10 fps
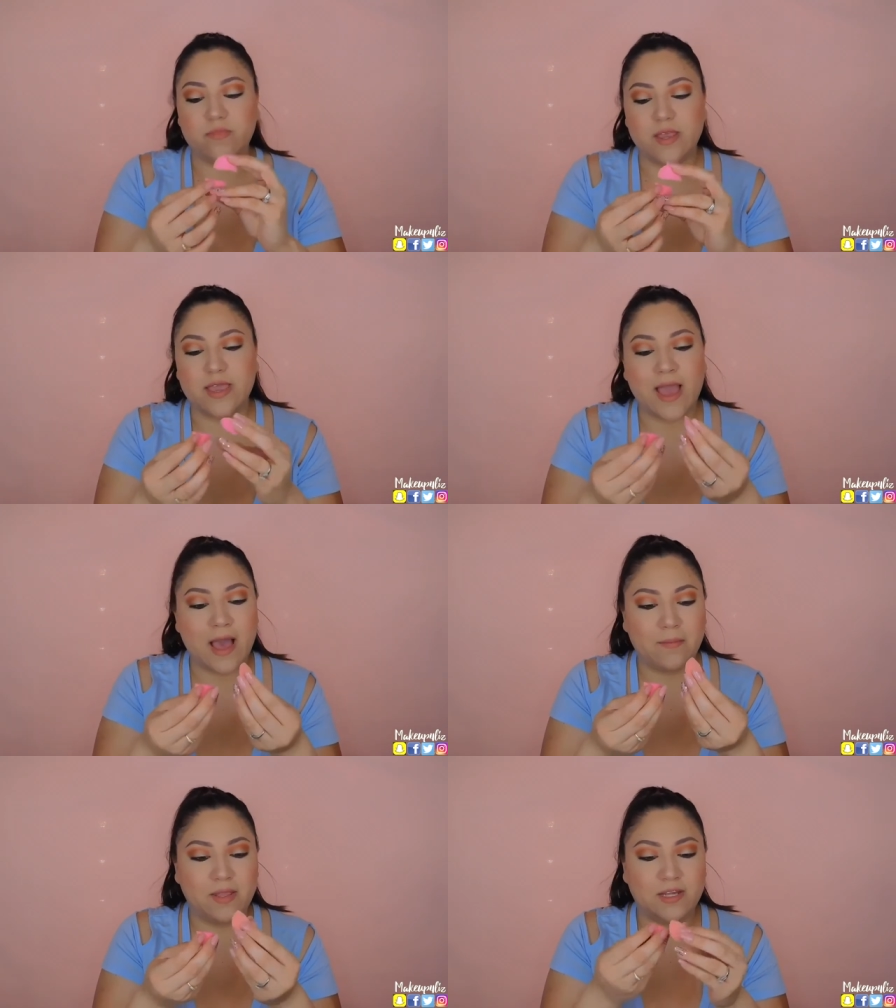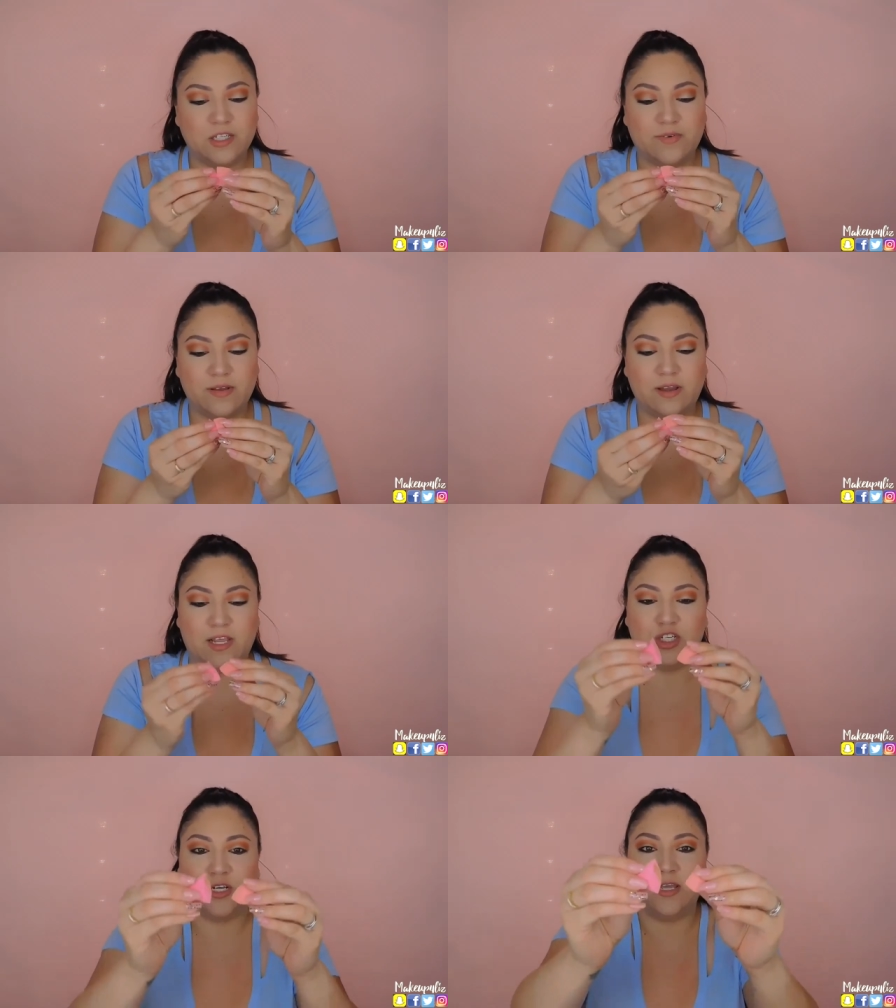Yeah, I mean, there's
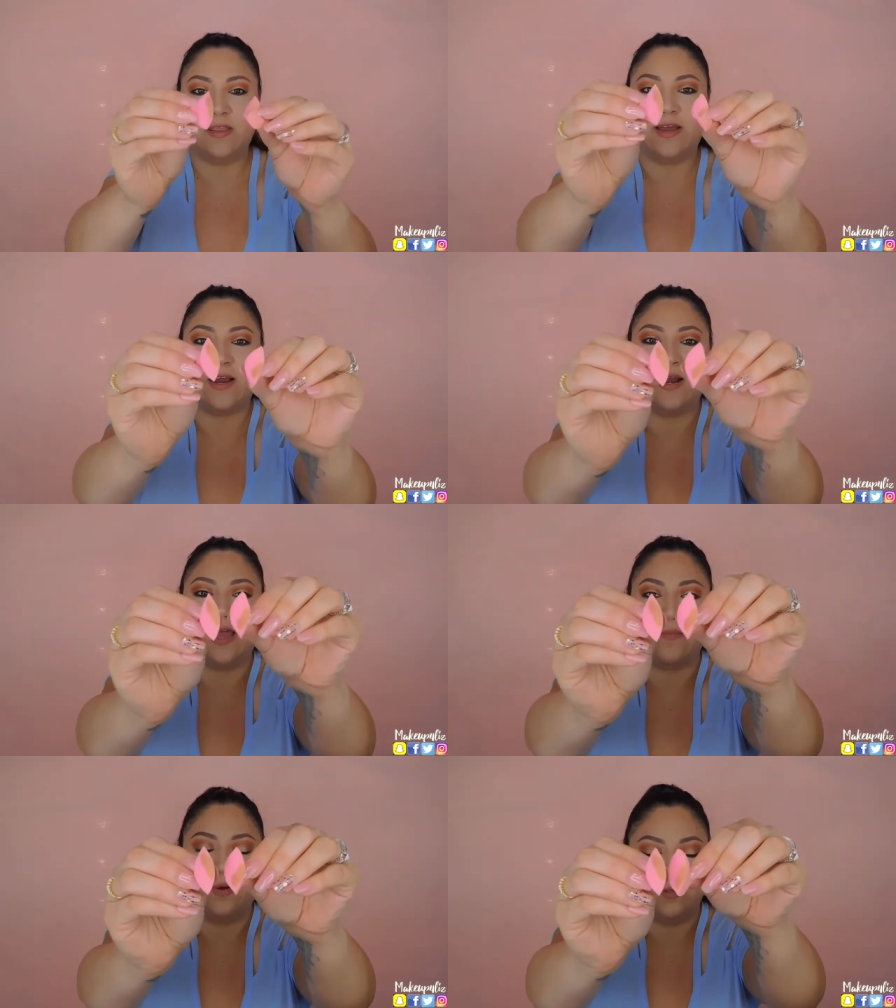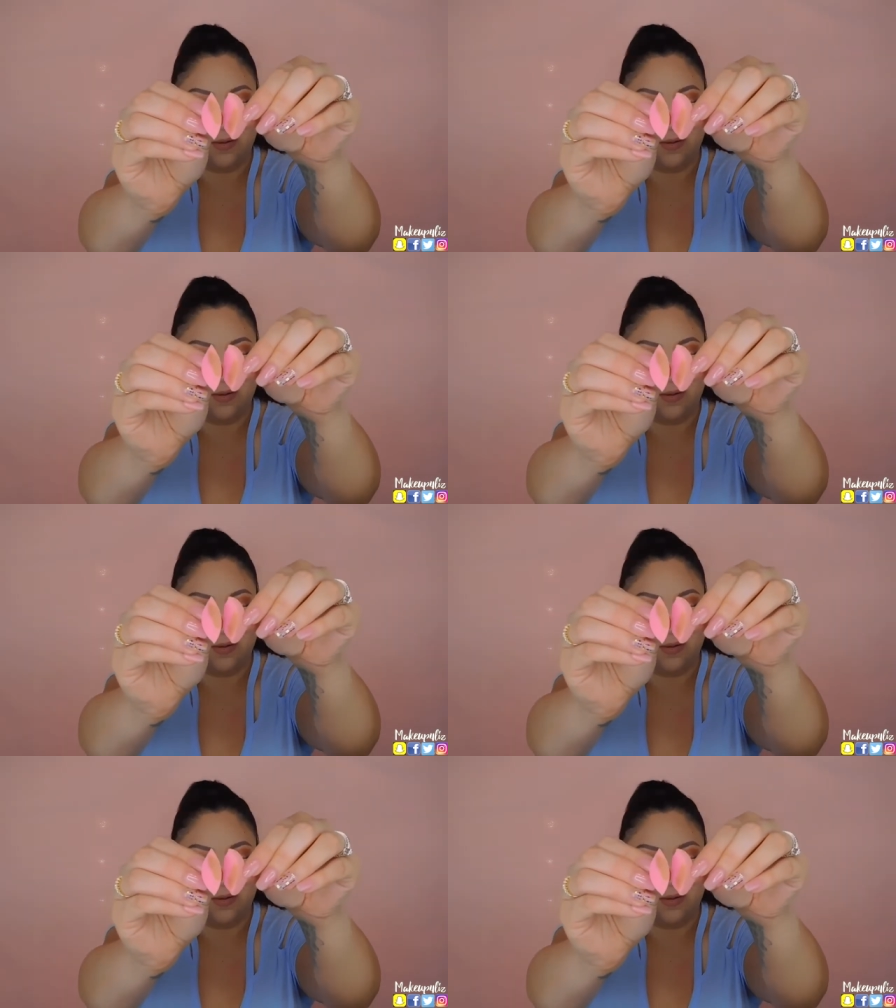foundation in there, like build